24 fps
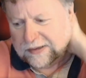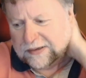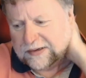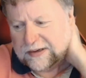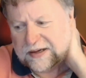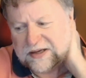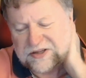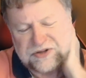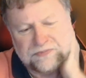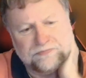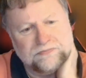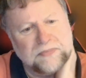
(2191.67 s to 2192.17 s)

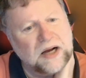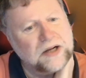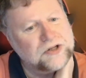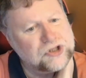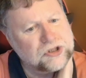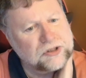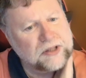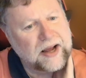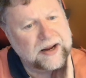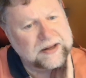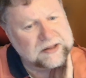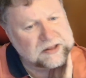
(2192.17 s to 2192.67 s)
as much
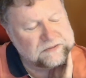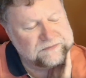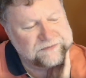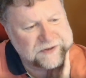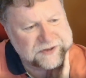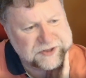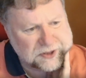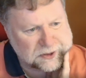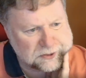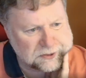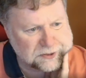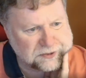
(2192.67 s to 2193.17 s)
like the
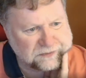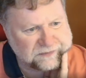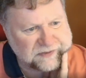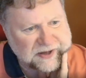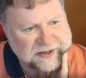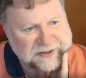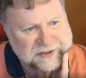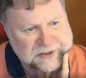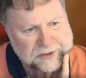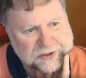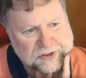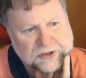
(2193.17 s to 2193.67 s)
physical
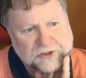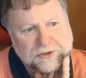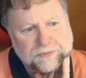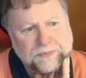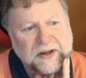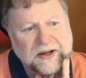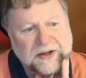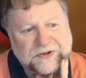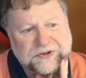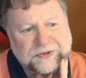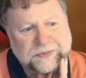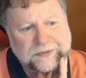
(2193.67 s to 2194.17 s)
devices as
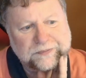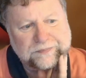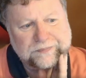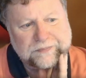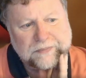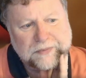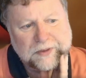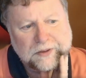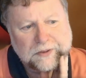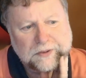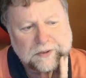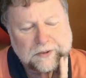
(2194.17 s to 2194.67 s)
possible.
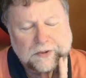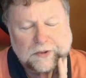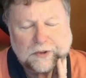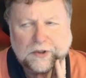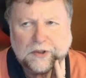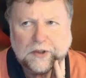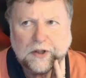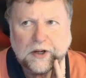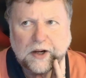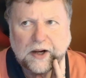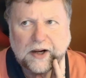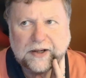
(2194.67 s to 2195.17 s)

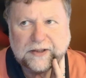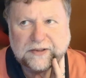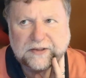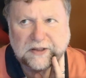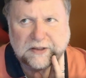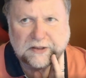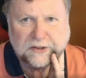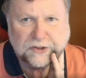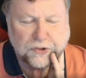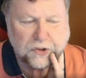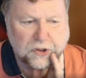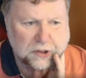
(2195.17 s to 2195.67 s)
I
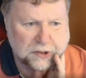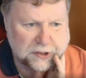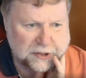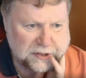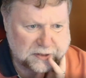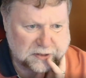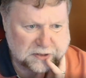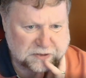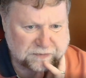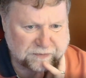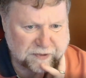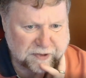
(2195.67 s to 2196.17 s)
think the
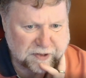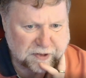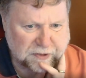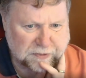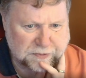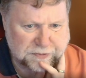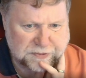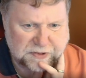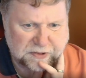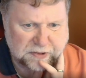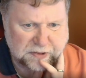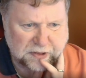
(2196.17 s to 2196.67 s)
audience for
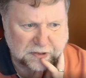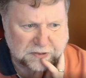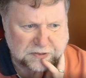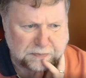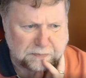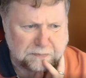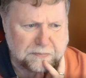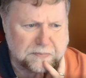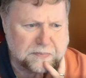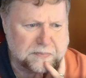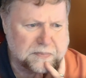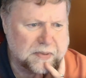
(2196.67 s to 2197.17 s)
those is
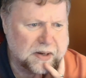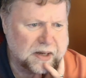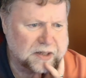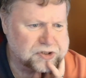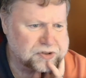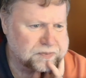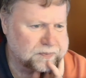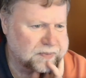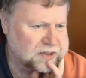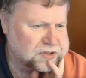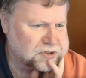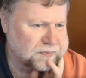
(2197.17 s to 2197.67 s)
much,
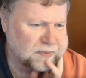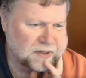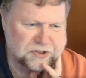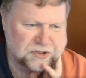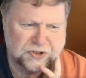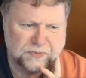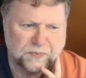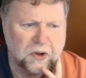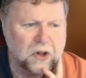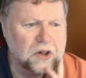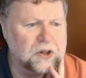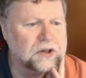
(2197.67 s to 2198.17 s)
much, much
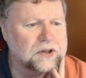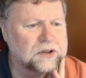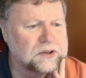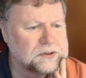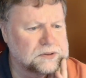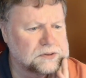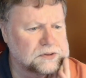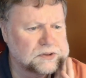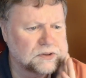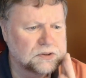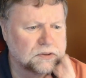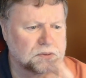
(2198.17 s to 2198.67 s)
smaller,
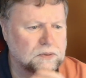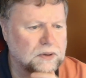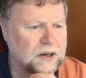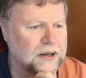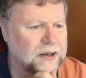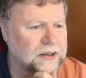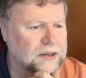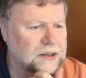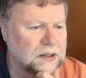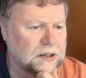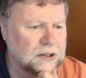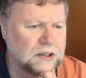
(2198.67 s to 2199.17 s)

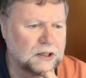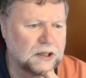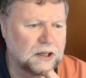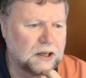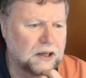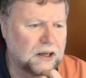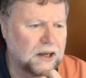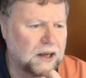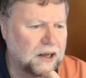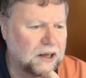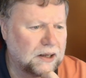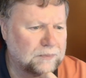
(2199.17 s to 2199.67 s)
right?
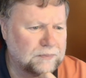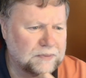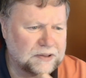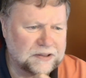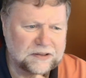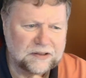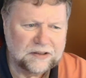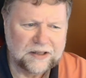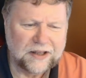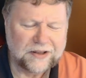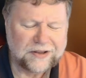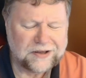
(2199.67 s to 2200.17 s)

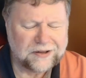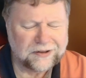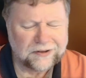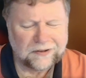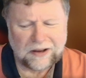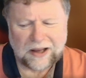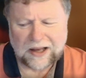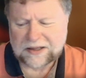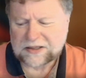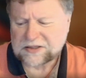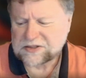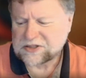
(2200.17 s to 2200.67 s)
You know,
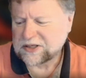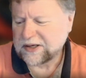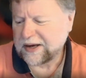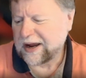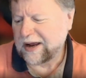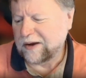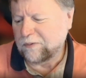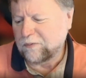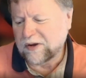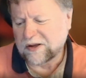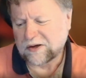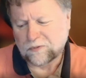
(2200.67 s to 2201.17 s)
honestly, I
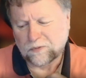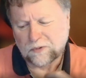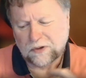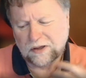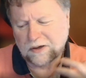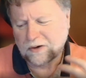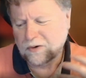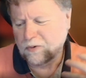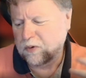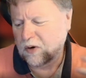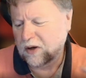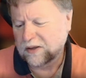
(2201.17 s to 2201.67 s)
want to run a
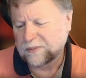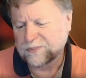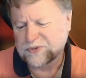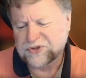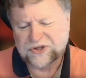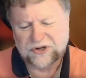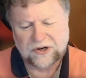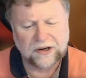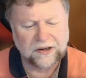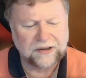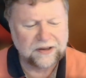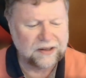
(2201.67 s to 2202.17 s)
quantum
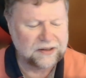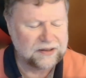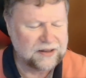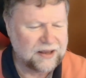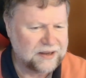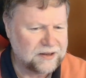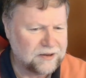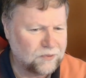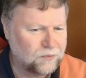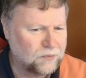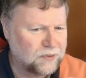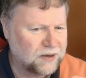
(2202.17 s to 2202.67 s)
circuit. I
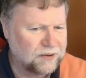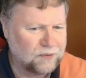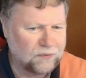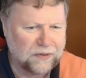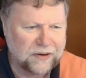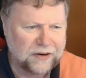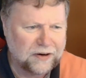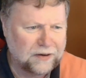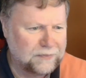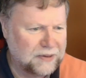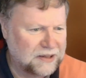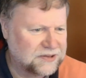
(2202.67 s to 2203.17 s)
don't want to
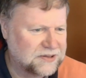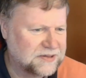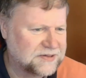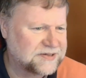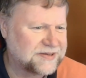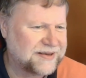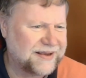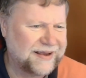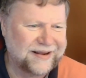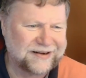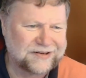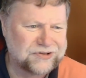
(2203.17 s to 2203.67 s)
worry about this
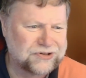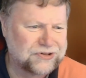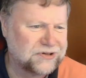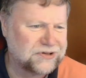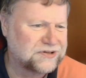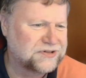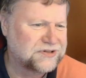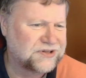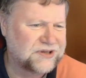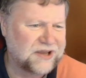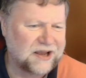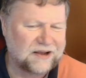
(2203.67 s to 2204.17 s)
extra
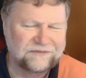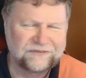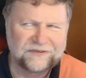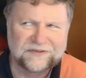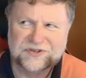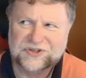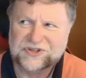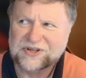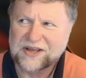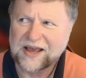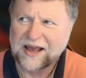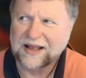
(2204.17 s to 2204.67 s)
stuff and
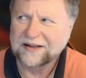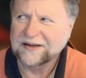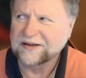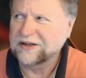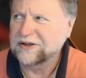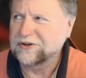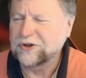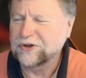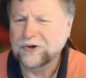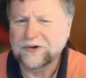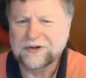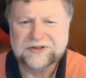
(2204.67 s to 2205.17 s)
static
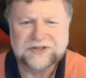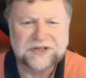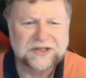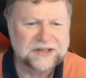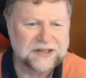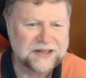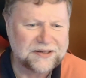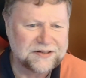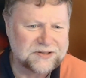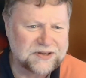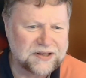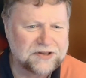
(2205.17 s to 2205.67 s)
and noise and
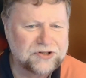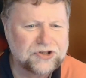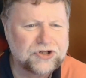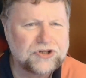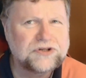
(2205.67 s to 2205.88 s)
things like